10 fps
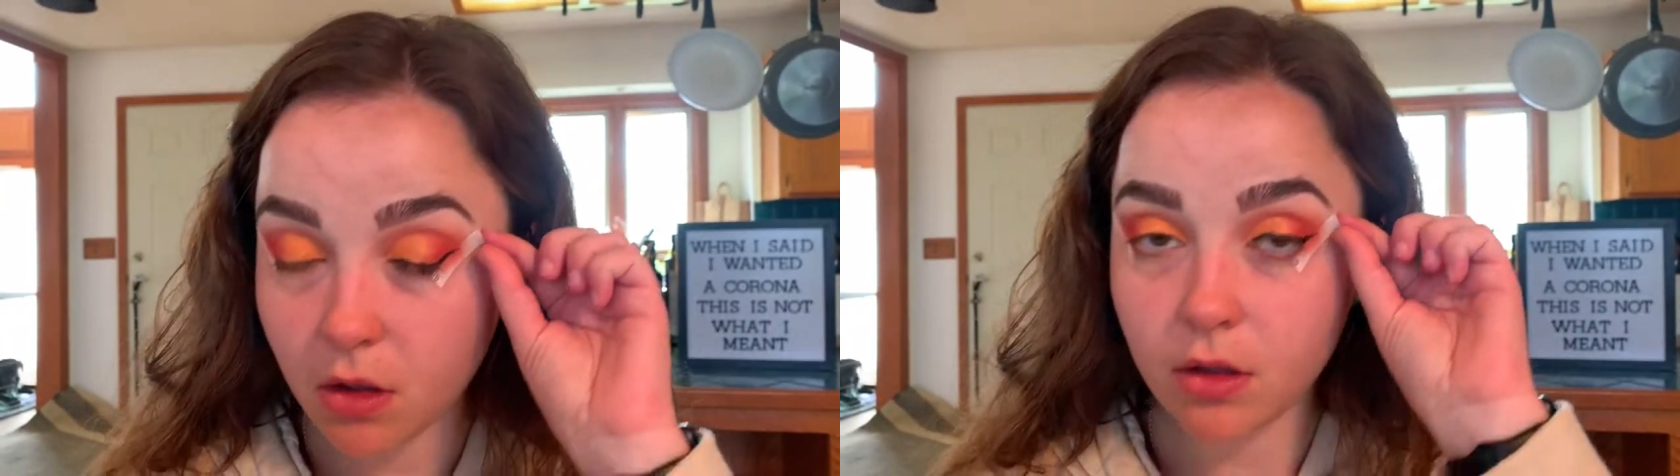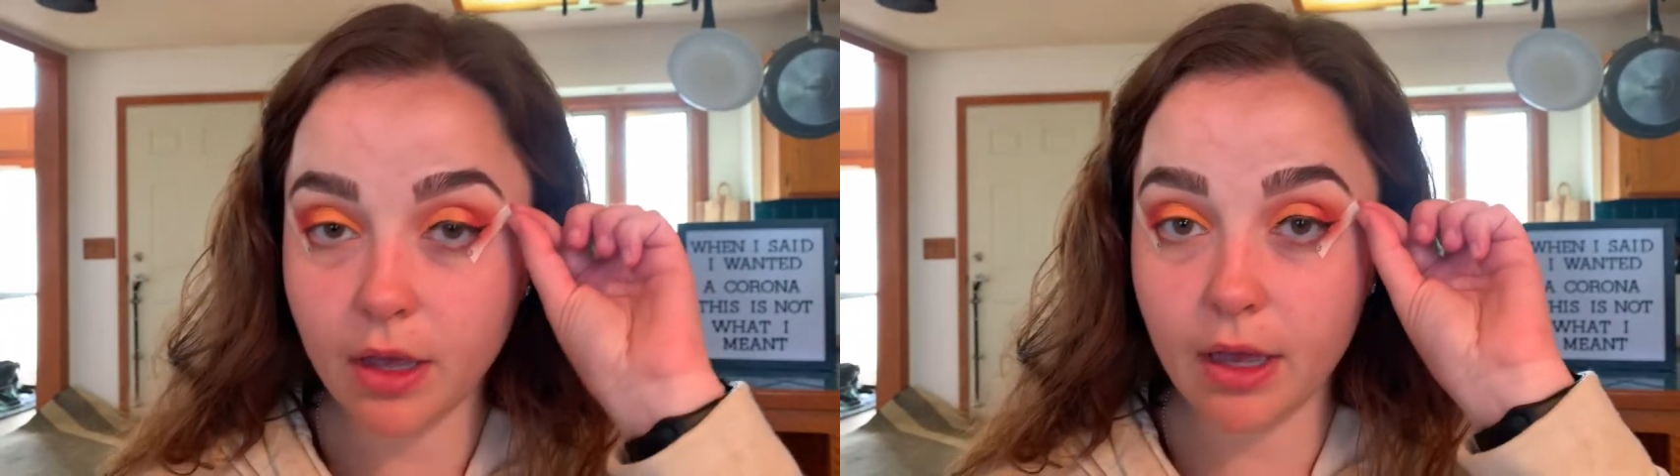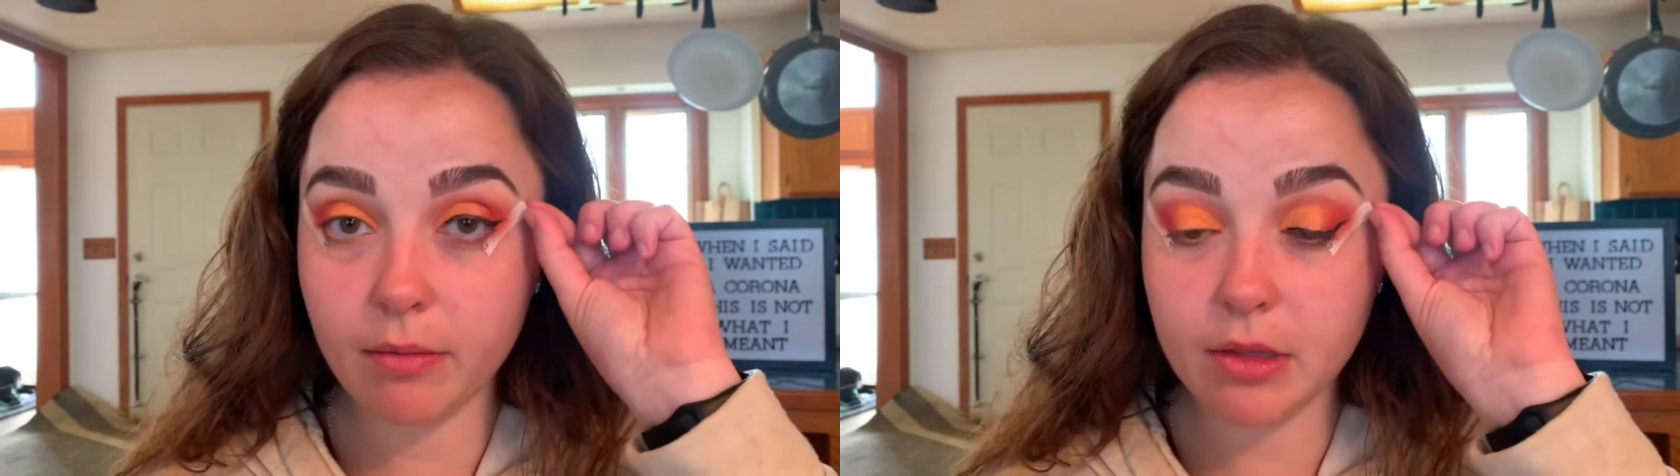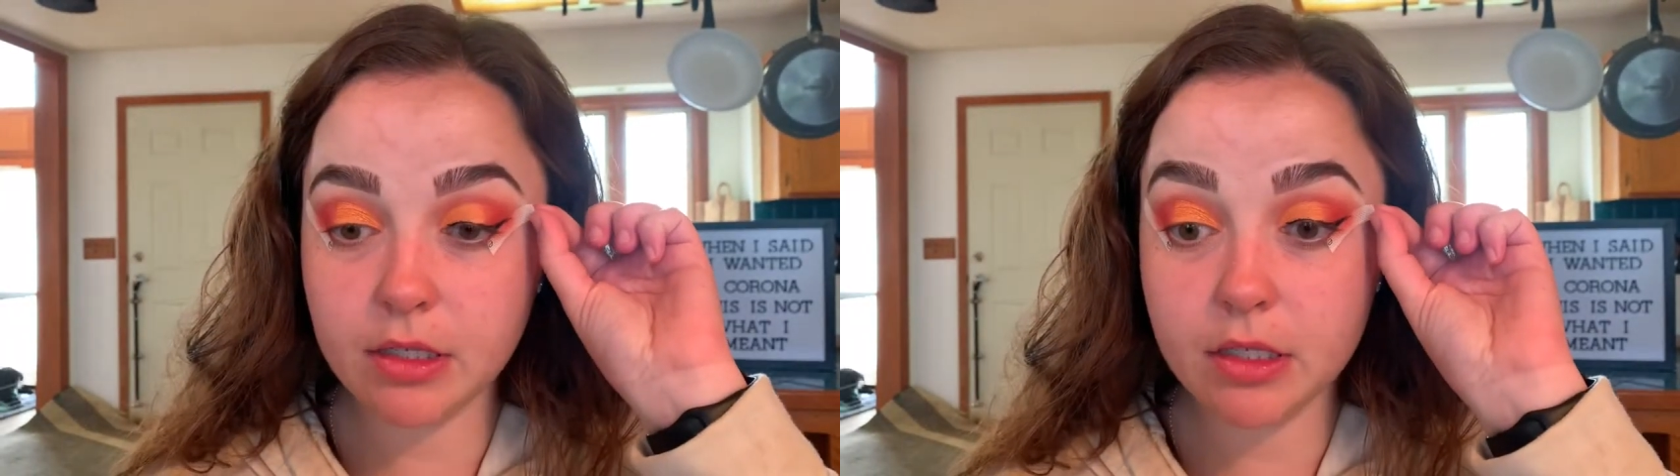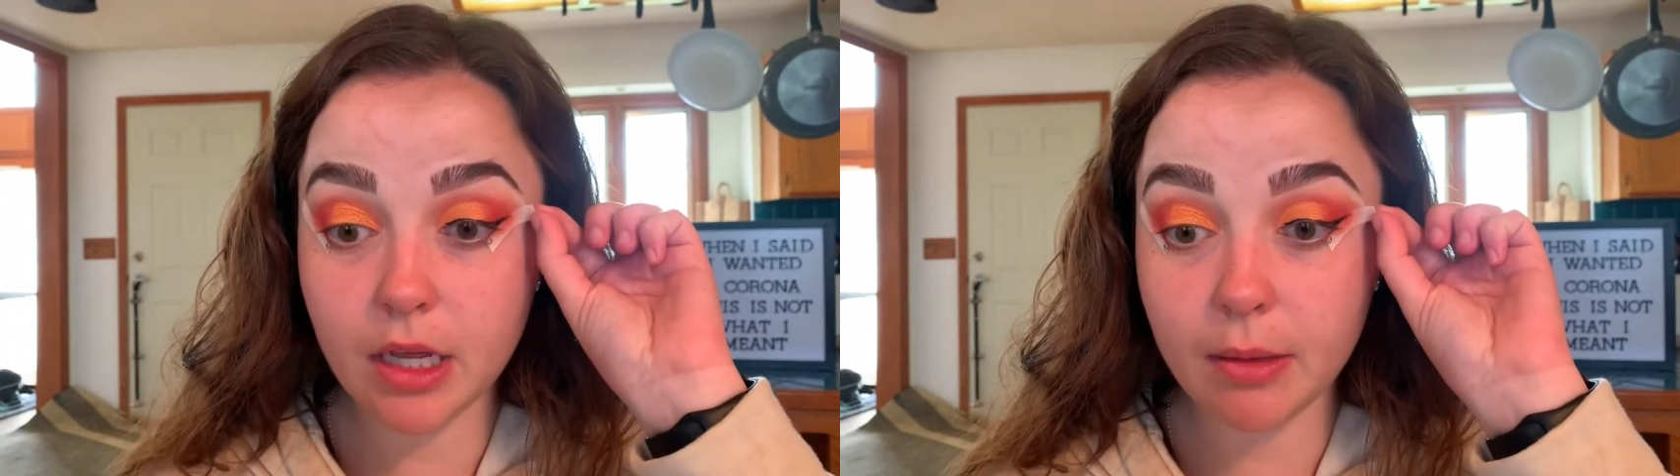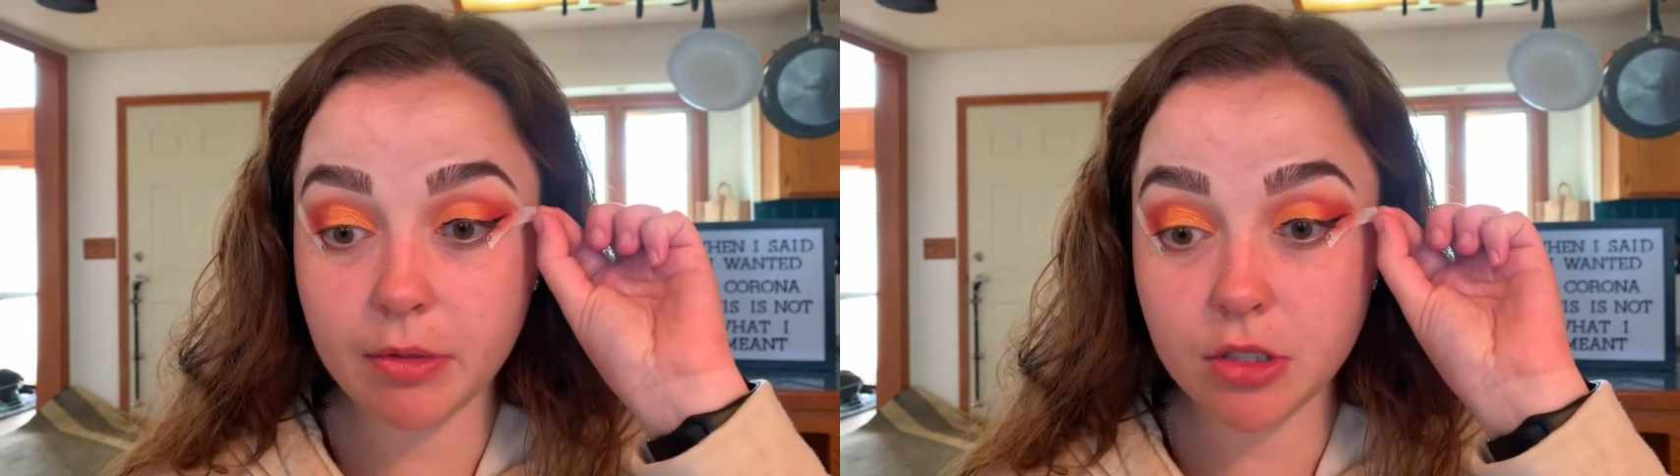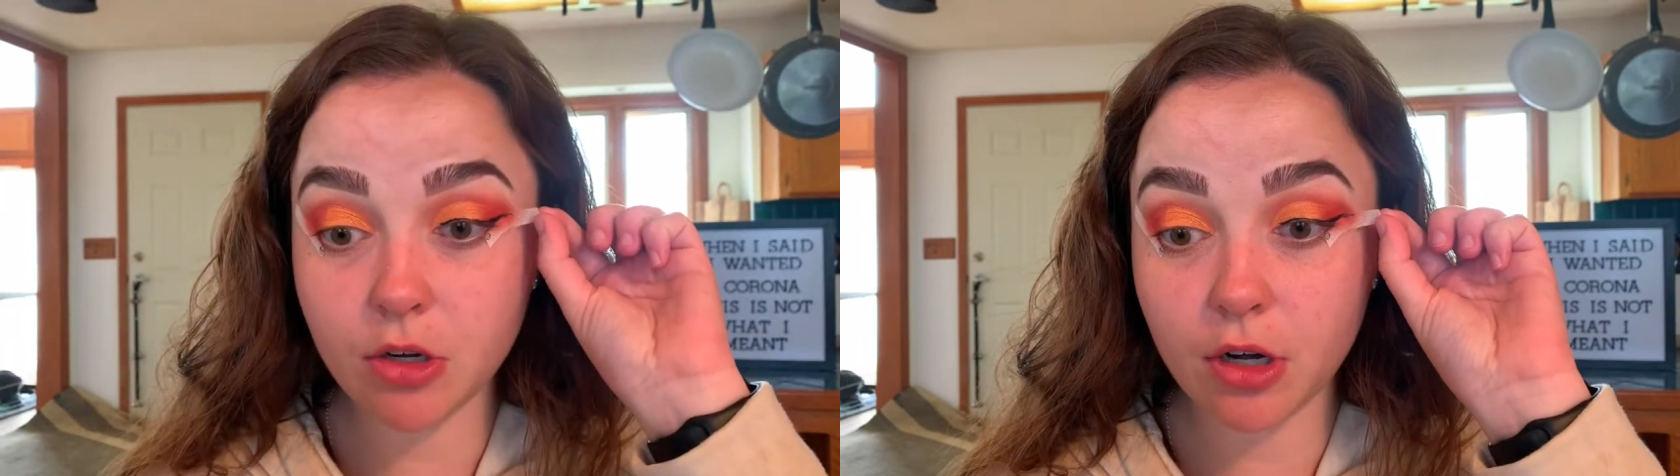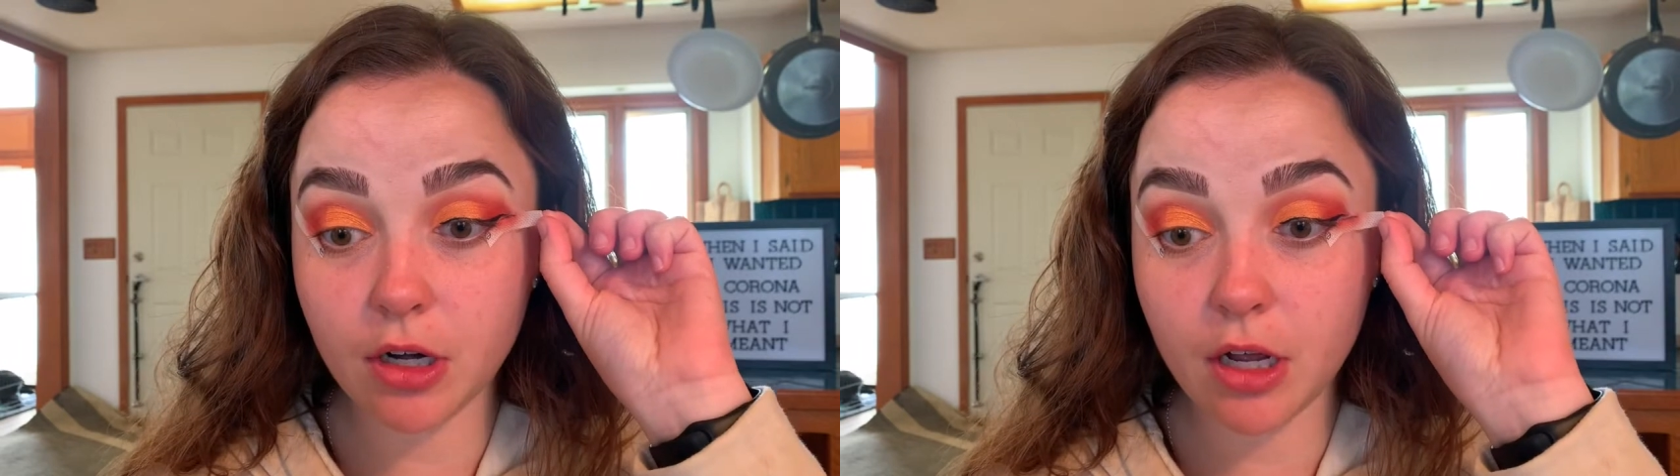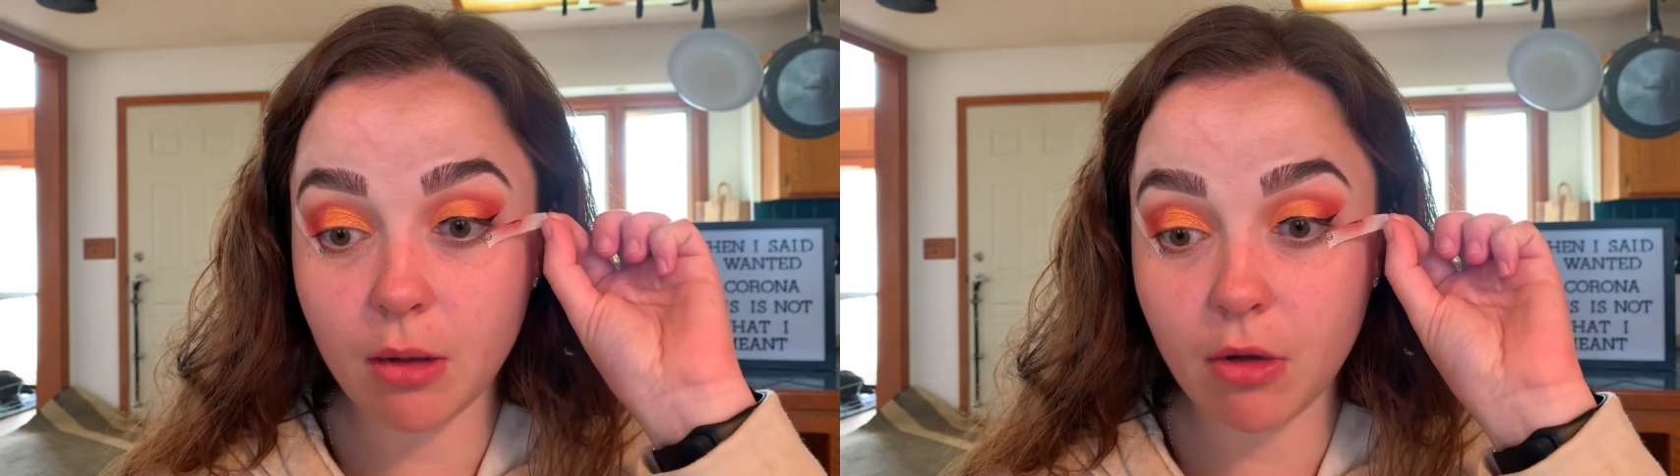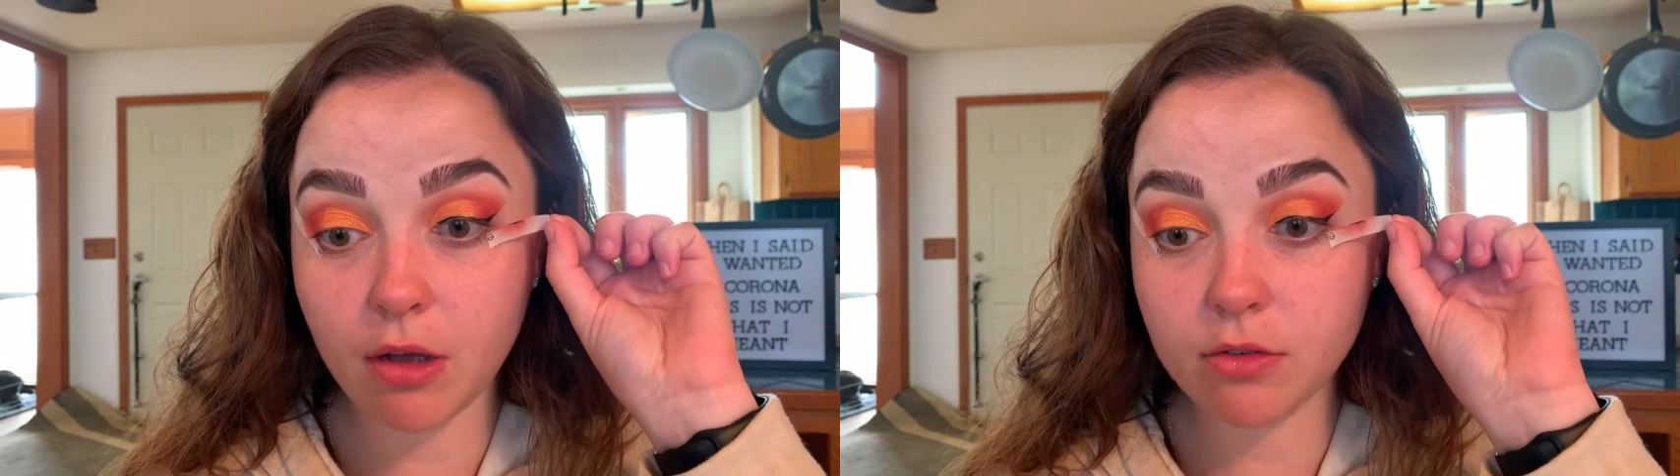Okay, this tape is starting to
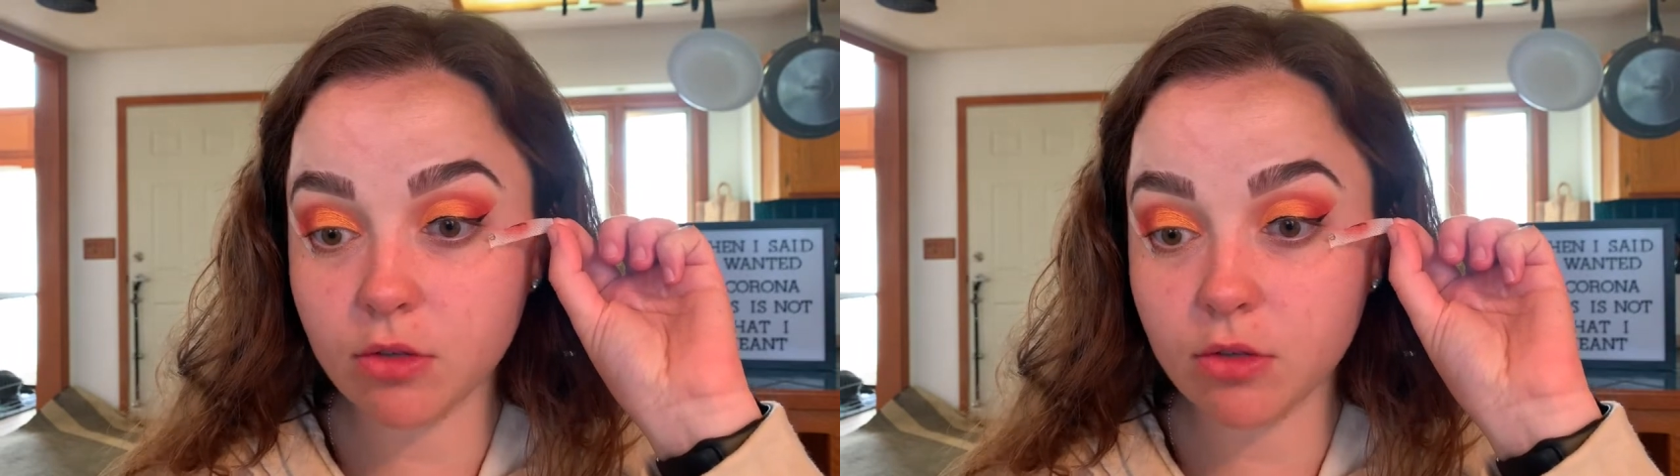come off,